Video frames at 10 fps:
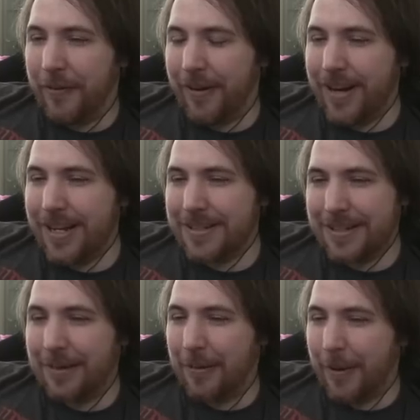furry,
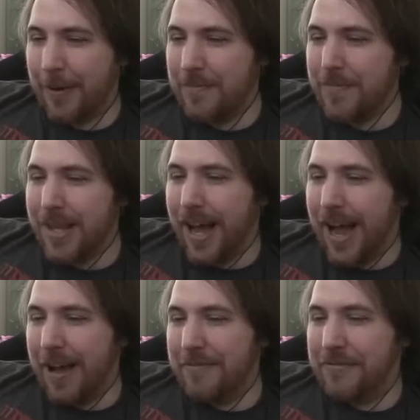Incineroar.
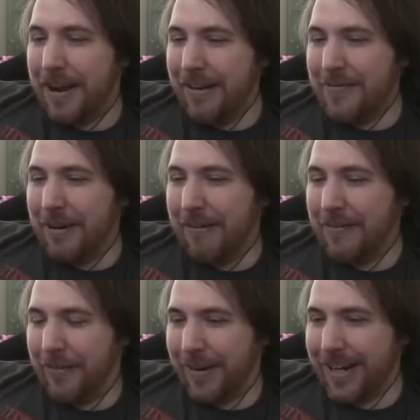Very,
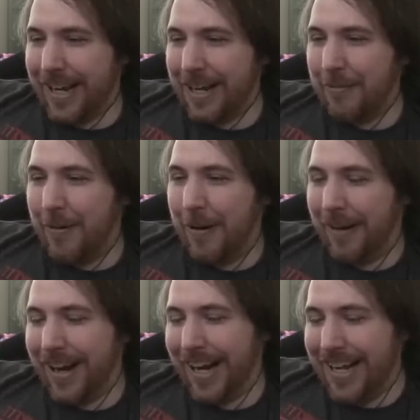very furry, getting
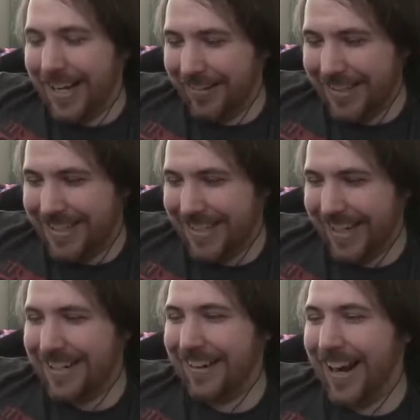worried with
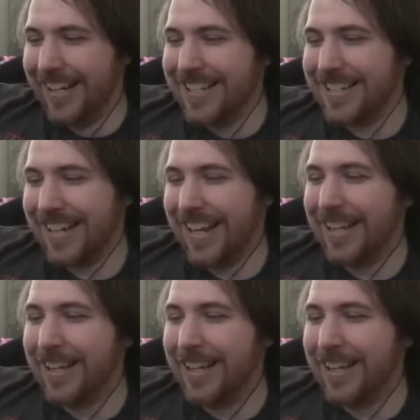Cinderace.